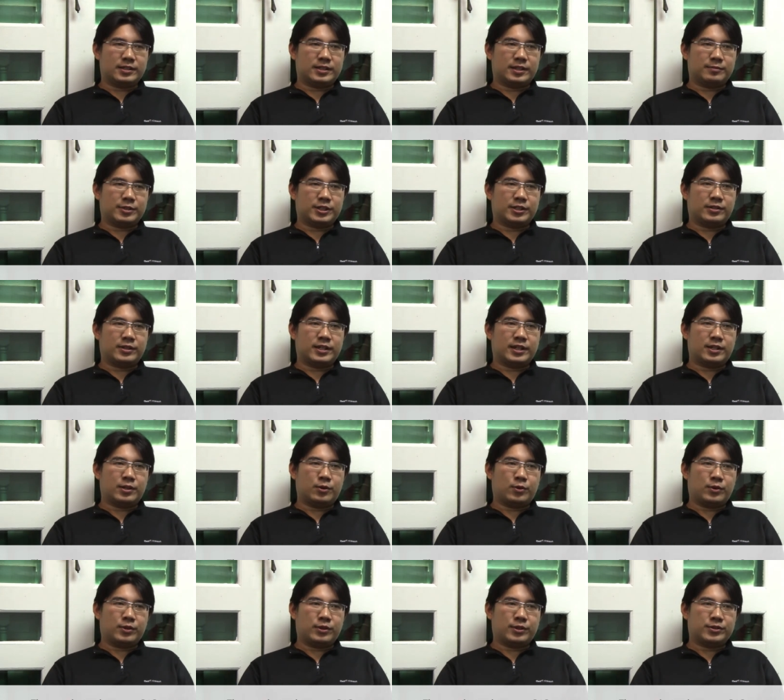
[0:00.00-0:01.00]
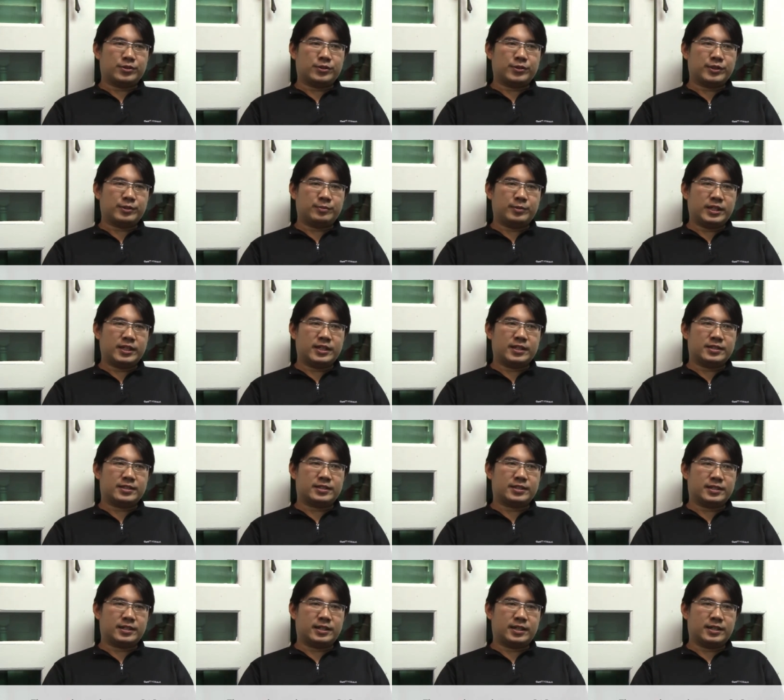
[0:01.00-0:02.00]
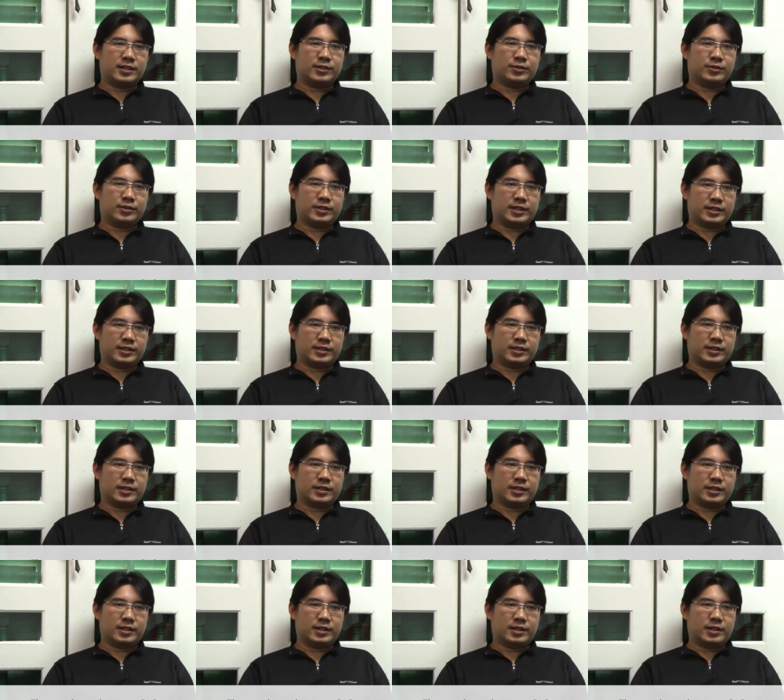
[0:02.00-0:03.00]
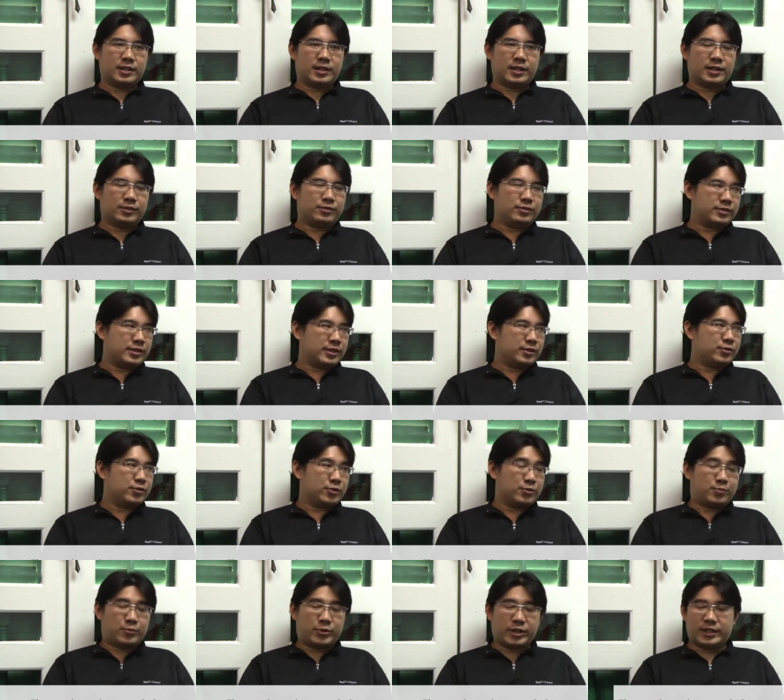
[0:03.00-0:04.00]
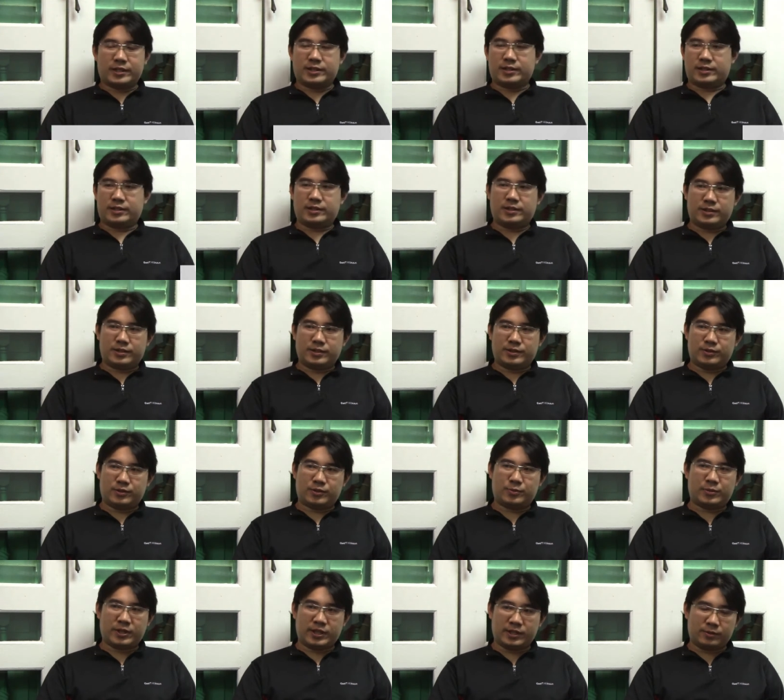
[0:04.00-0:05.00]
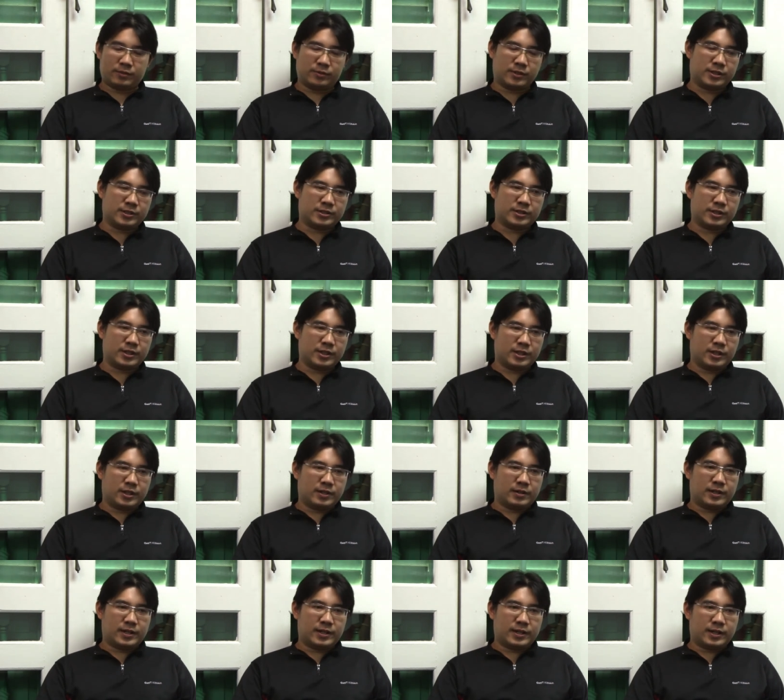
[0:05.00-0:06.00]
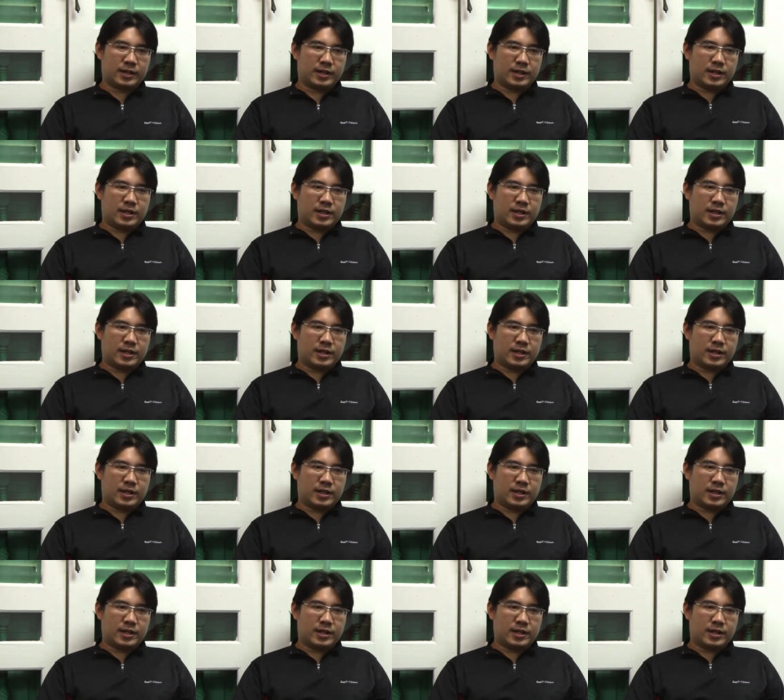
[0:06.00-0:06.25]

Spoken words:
like that. Social media is another tool that, as you say, to spread the word, right?